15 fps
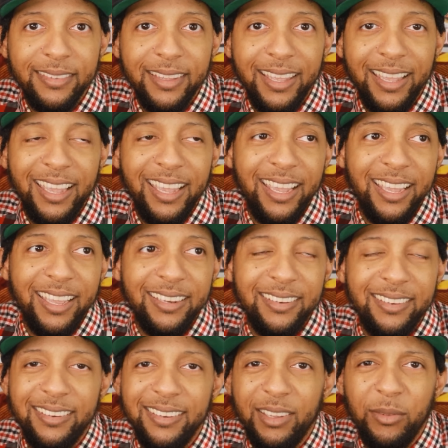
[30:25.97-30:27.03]

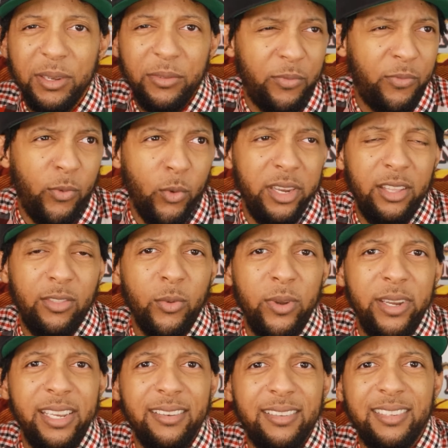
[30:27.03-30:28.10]
And he went
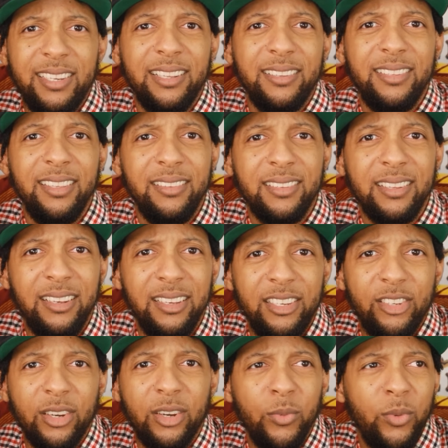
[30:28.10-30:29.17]
43-6 in his
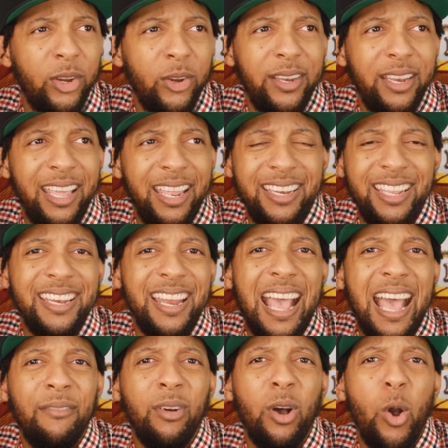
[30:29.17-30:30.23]
collegiate career and didn't
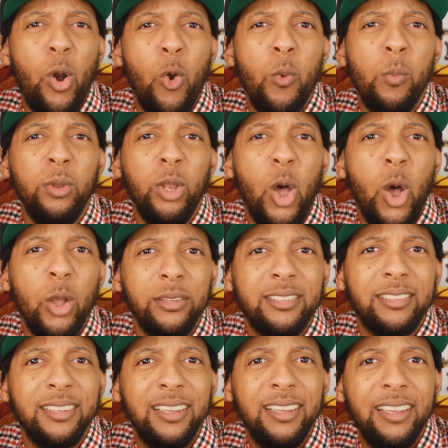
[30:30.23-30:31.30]
have a home
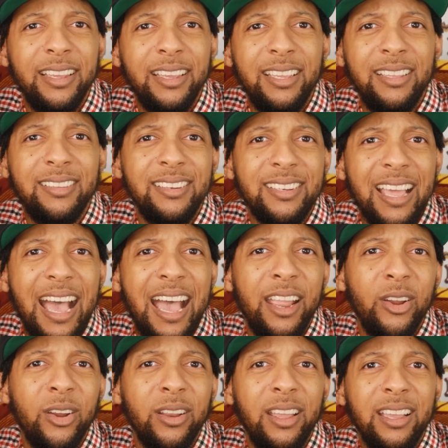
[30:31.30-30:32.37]
loss. His
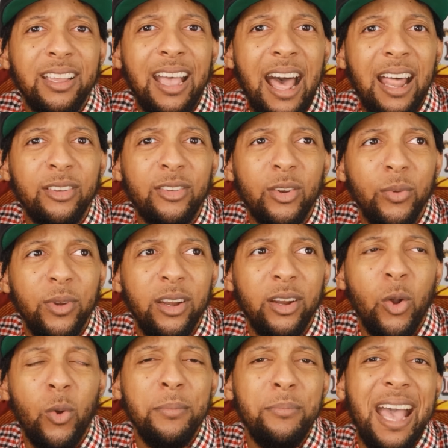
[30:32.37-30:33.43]
entire college career,
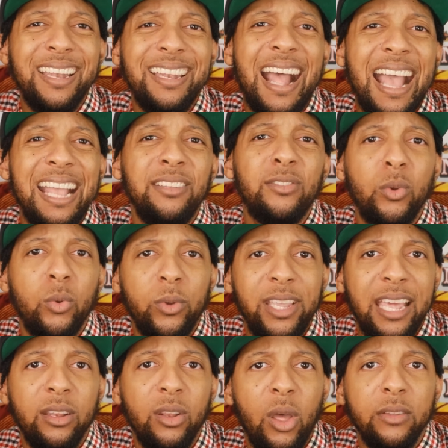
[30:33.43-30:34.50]
going back to high school, he
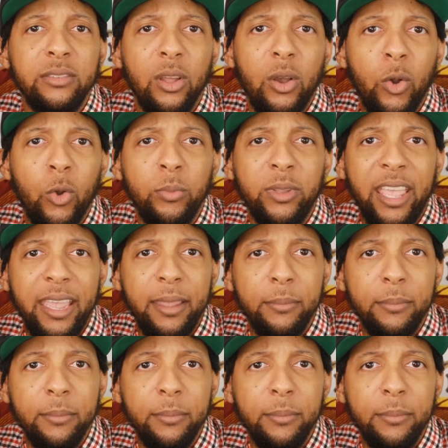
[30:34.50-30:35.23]
hadn't lost a home game.